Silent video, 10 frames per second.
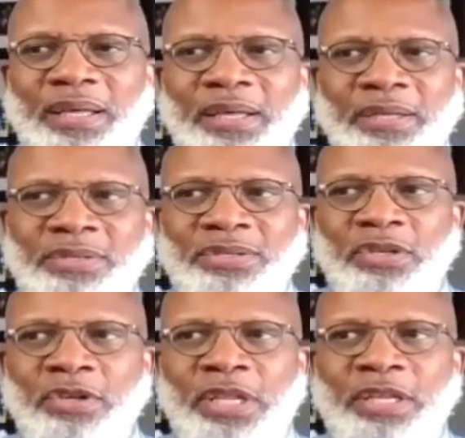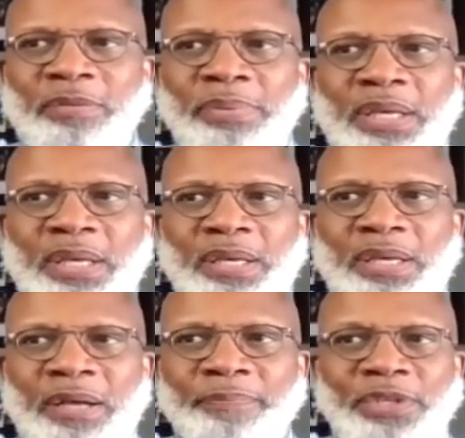is you need to
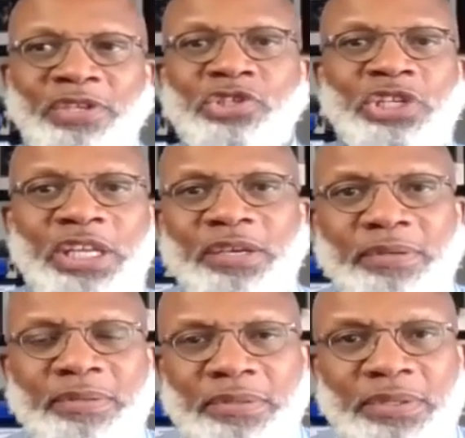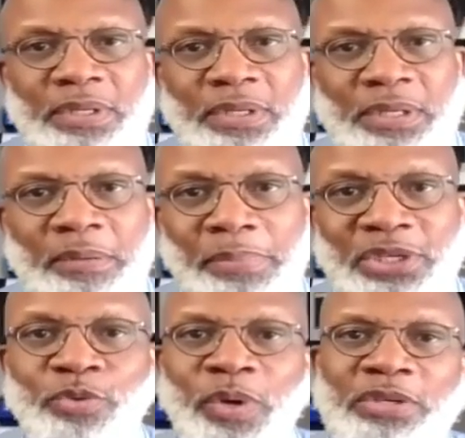be um, congenial,
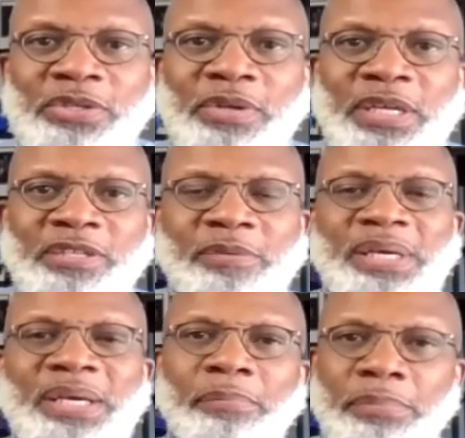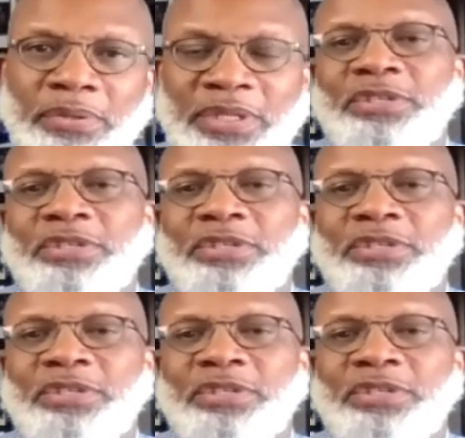but you also need to be humble.